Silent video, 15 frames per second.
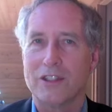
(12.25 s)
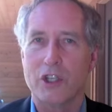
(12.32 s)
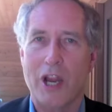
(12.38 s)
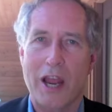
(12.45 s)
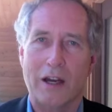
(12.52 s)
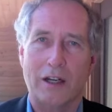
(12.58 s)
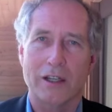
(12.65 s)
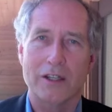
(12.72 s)

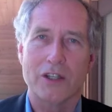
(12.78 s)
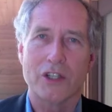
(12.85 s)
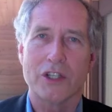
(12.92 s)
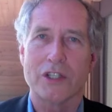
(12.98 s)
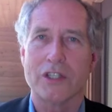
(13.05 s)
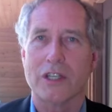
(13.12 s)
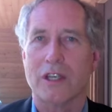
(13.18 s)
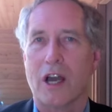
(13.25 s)

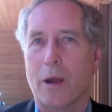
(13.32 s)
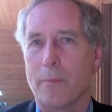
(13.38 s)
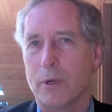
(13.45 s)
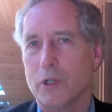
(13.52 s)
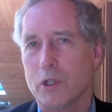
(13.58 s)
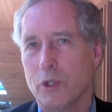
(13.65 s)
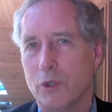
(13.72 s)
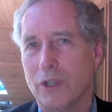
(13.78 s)
challenges and
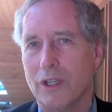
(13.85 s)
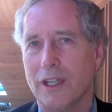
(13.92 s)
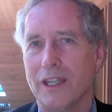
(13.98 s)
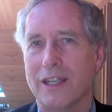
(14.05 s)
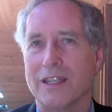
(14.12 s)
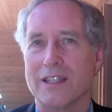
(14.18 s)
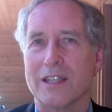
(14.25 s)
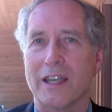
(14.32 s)

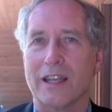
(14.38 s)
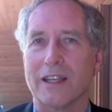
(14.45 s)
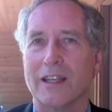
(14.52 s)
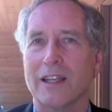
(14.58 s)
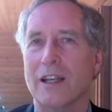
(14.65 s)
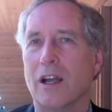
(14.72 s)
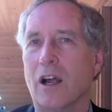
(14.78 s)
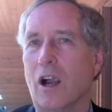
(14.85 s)
opportunities that
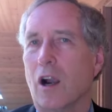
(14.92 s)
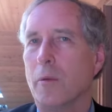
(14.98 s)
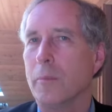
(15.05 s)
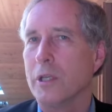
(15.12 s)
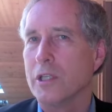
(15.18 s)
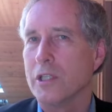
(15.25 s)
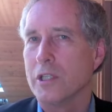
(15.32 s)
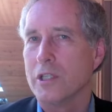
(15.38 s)
our
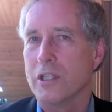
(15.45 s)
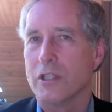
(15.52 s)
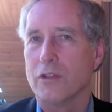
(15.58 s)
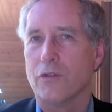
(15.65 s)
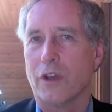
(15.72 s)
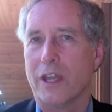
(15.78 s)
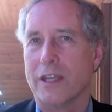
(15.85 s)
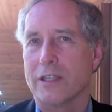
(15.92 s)
businesses
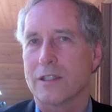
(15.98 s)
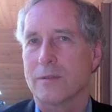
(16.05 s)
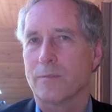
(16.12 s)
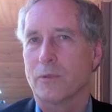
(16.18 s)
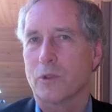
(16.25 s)
face.